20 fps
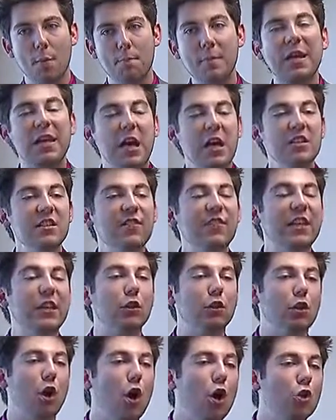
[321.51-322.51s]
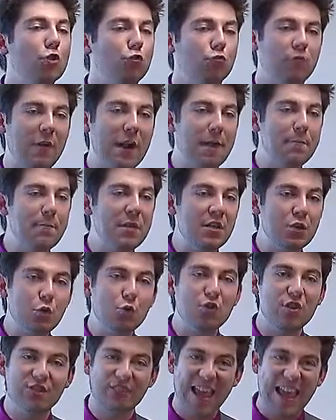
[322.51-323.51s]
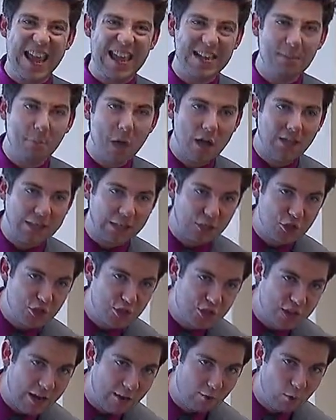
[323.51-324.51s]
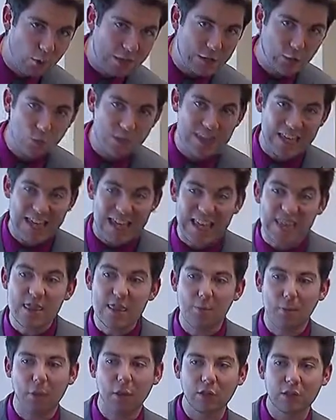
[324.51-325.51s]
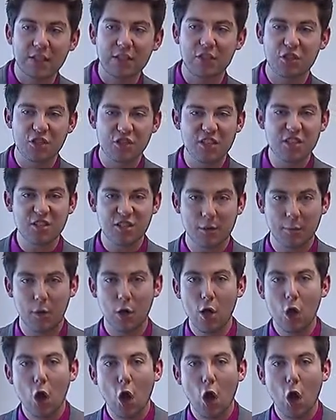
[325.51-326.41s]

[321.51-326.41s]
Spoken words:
because of a large rampant use of anabolic steroids within the police system,